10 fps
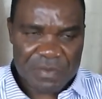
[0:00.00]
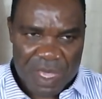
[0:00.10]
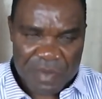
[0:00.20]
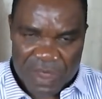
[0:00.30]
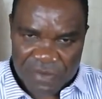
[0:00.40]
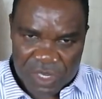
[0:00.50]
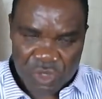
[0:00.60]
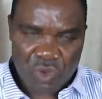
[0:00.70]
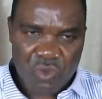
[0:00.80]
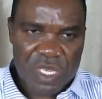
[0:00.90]
maybe every
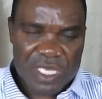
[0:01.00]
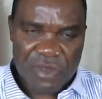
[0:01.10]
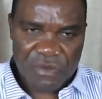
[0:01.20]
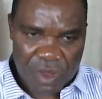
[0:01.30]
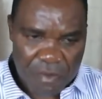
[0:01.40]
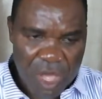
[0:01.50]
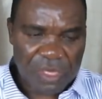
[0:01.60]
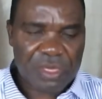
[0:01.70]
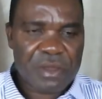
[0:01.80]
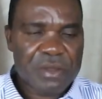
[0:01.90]
two weeks, every month.